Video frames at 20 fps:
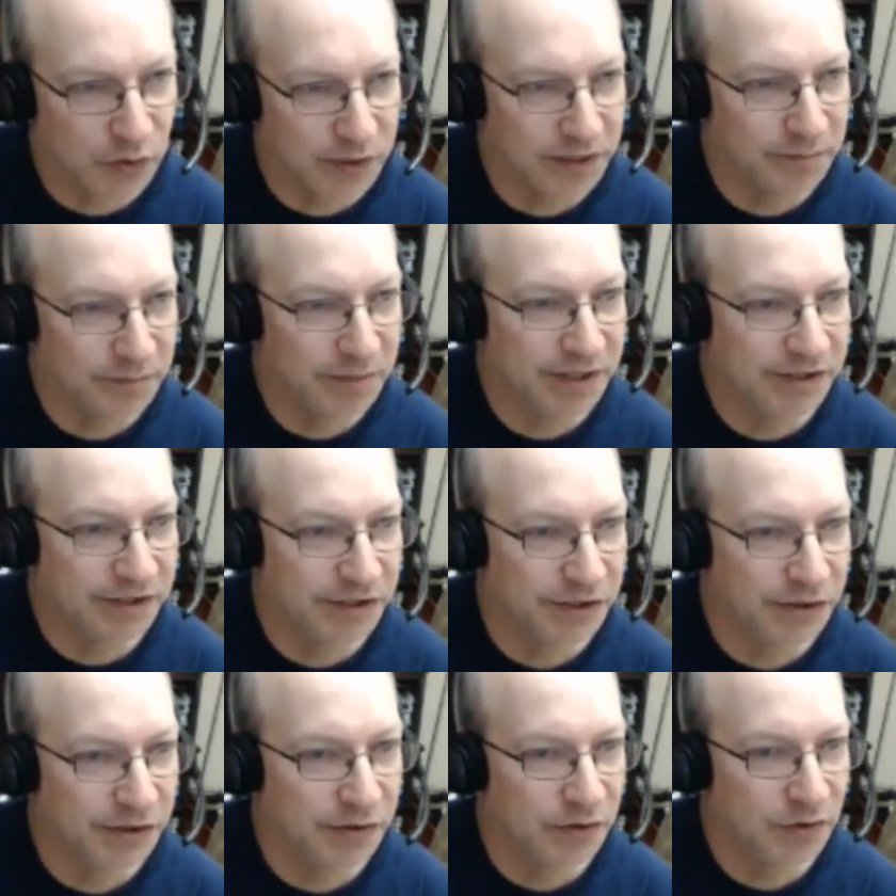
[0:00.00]
Queen
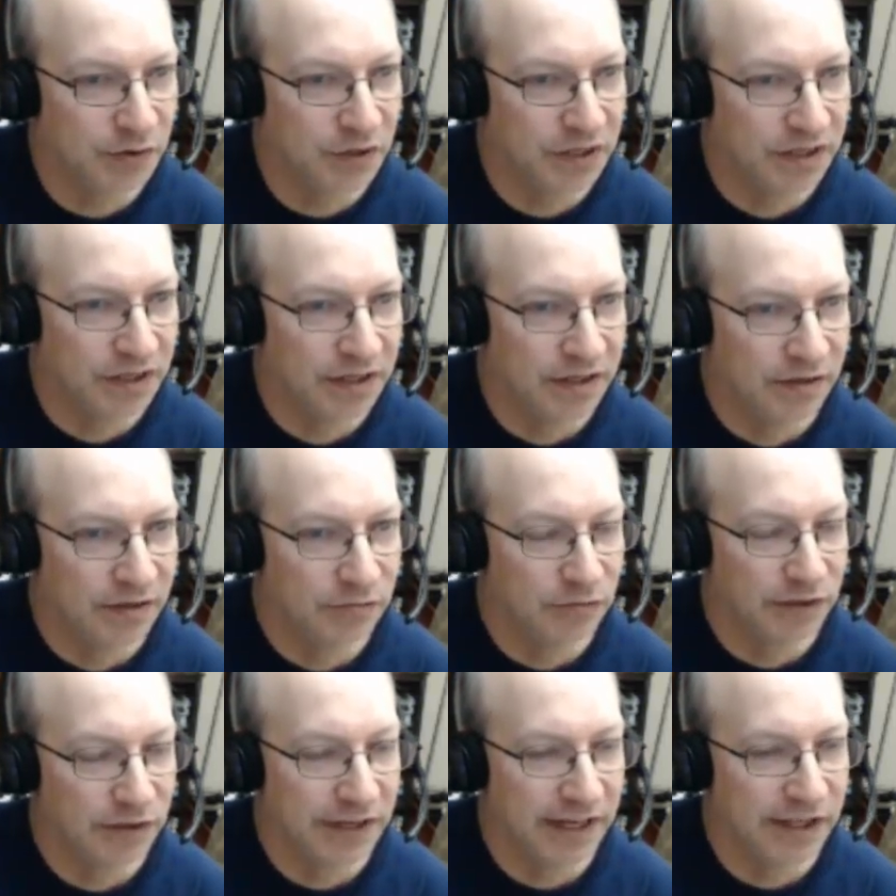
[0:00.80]
b2,
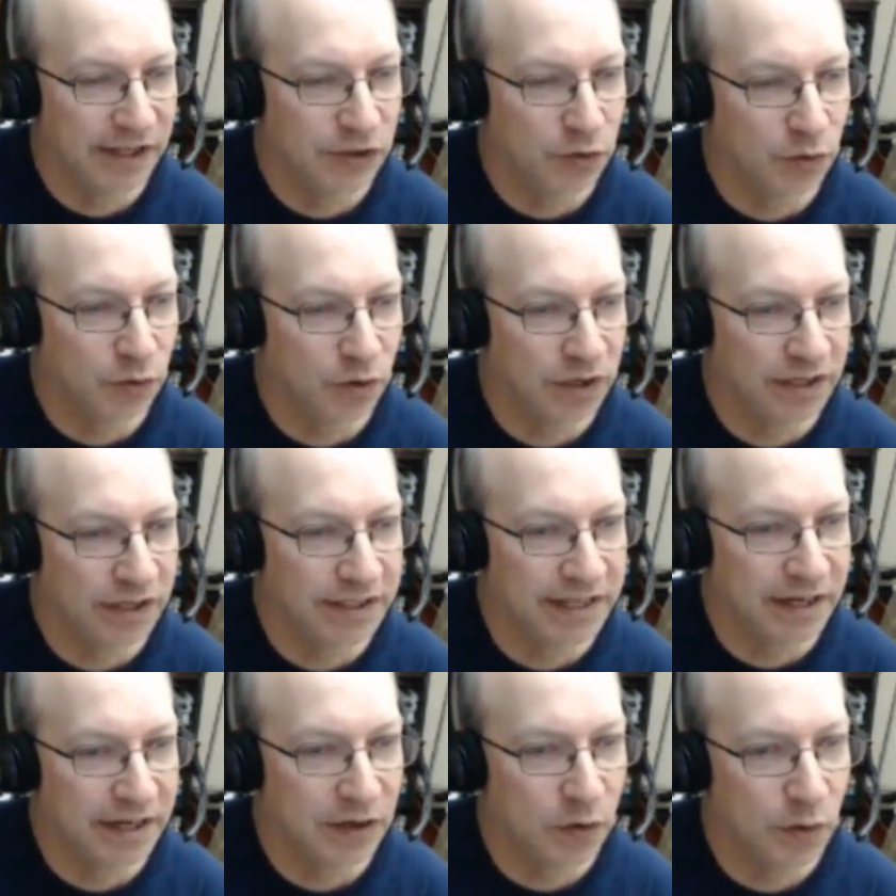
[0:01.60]
rook h1, and
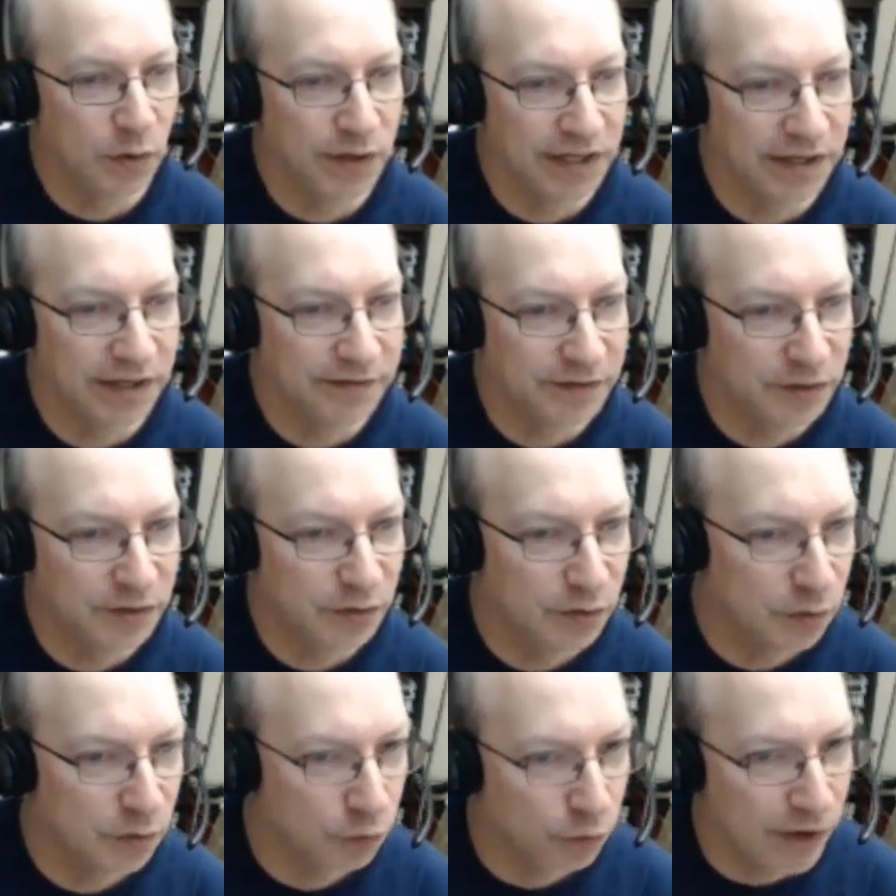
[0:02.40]
now queen f2,
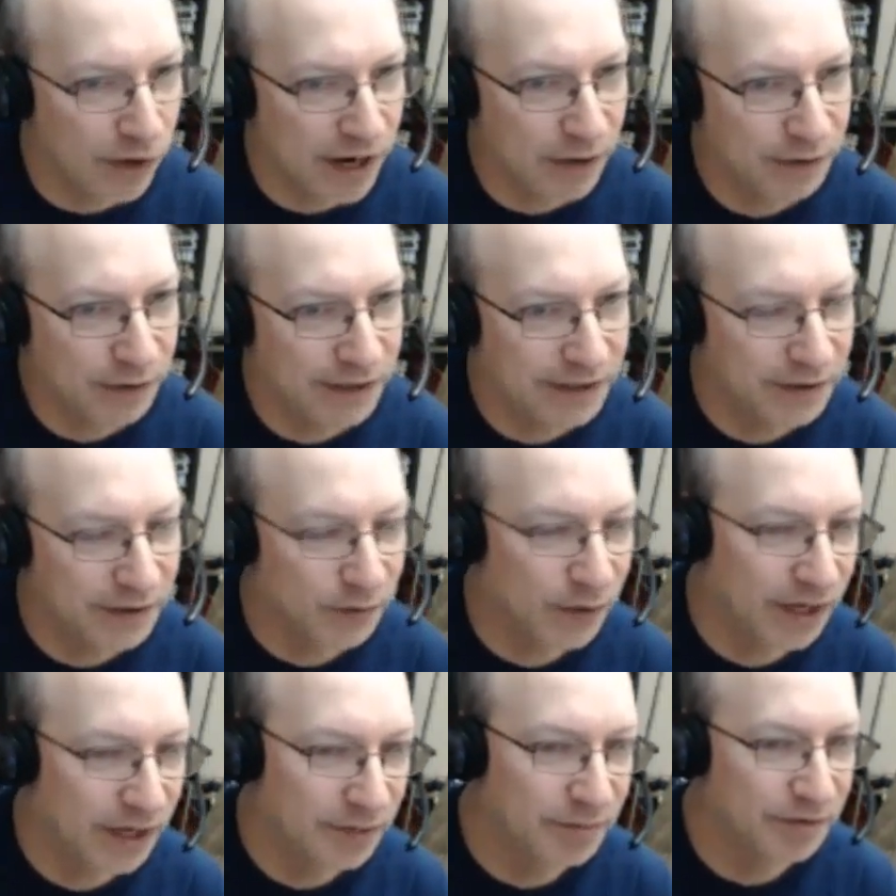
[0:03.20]
crowding the
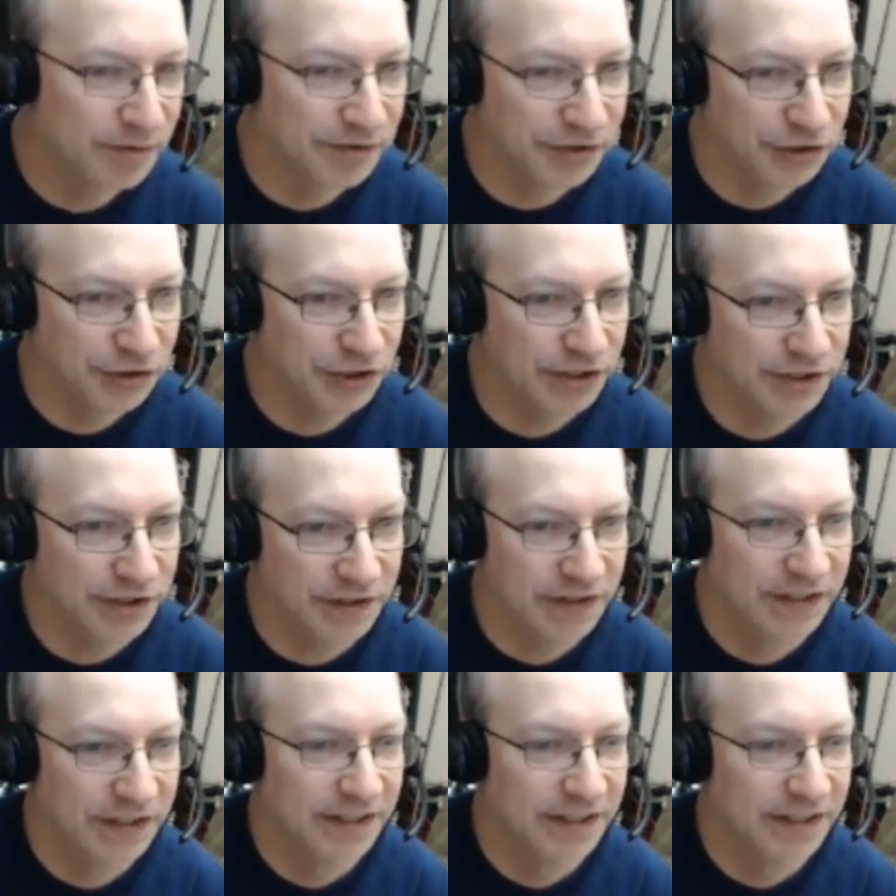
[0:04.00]
white position.